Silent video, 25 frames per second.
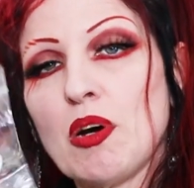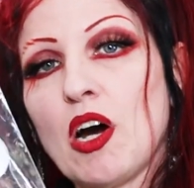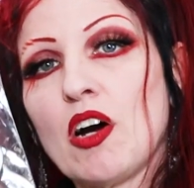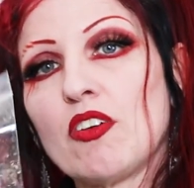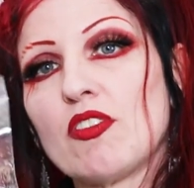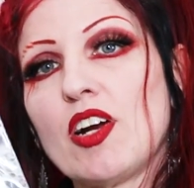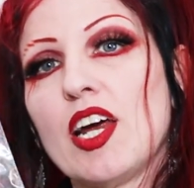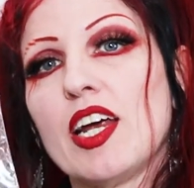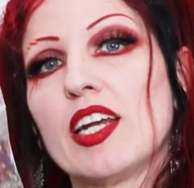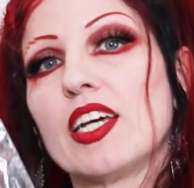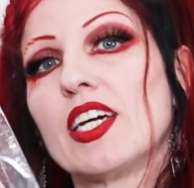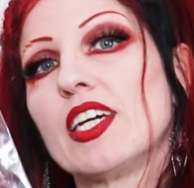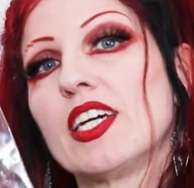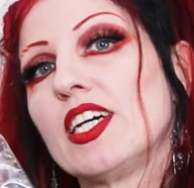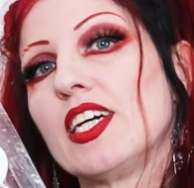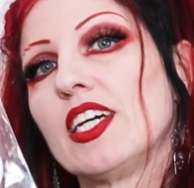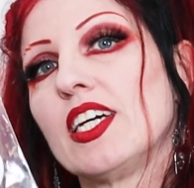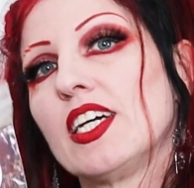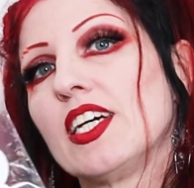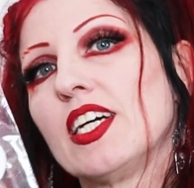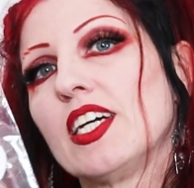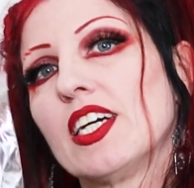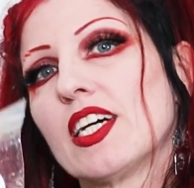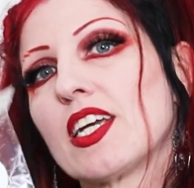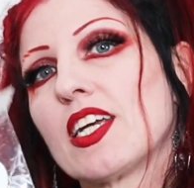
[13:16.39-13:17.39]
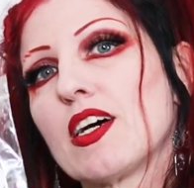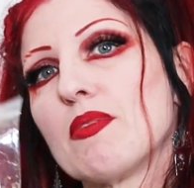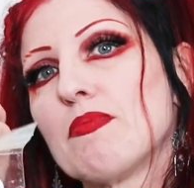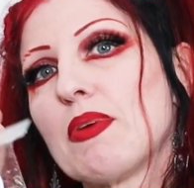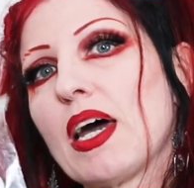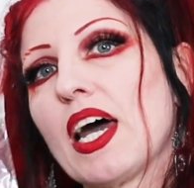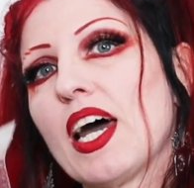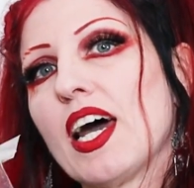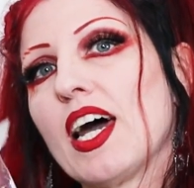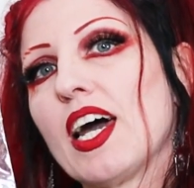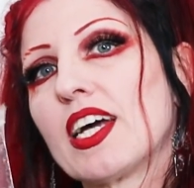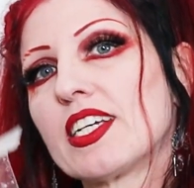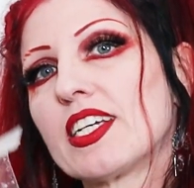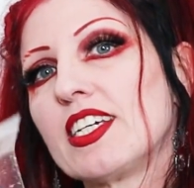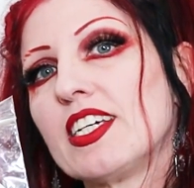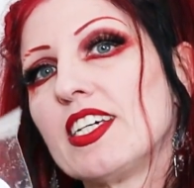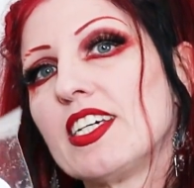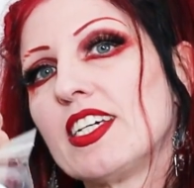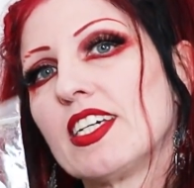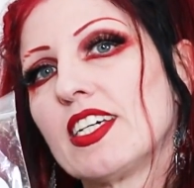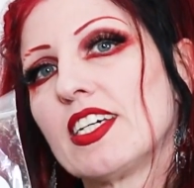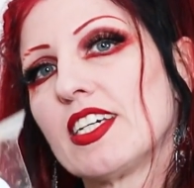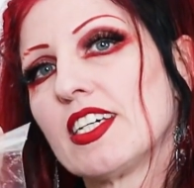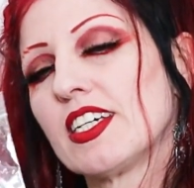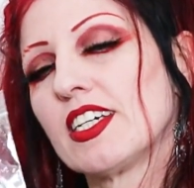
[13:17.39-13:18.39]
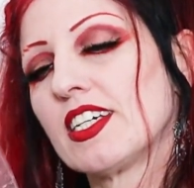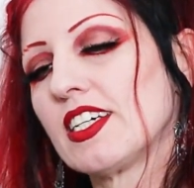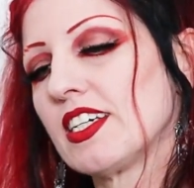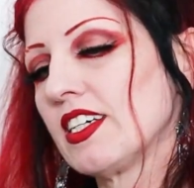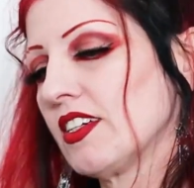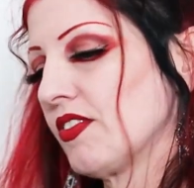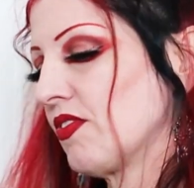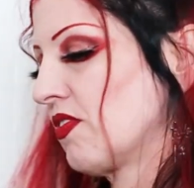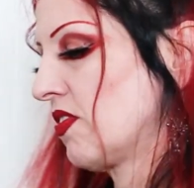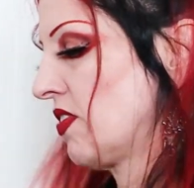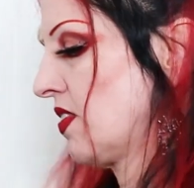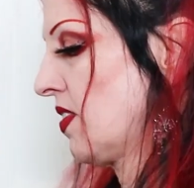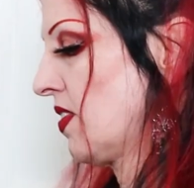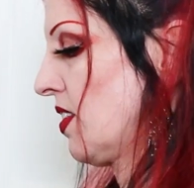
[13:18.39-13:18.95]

already in a baggie.